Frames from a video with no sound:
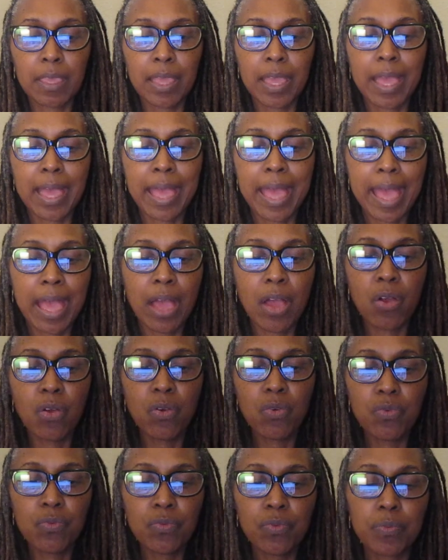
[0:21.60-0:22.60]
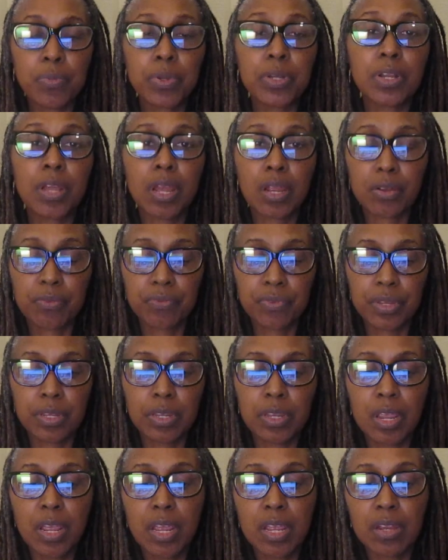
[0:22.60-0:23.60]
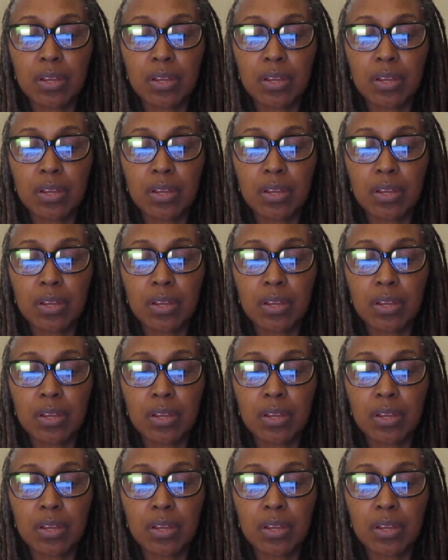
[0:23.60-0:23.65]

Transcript: How pornography